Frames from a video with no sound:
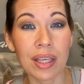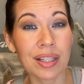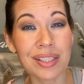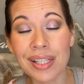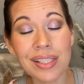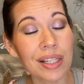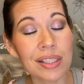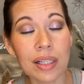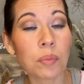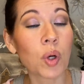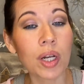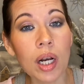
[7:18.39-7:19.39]
because that's less than
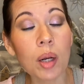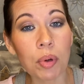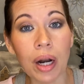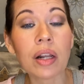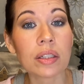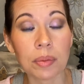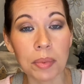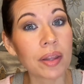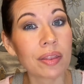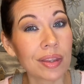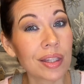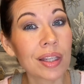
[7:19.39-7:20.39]
1 product a month,
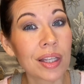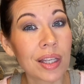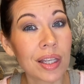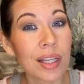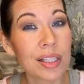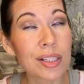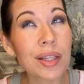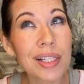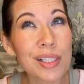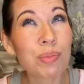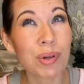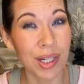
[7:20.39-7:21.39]
so that's
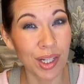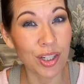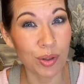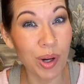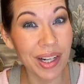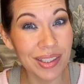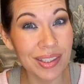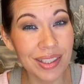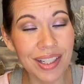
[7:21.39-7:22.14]
pretty good, right?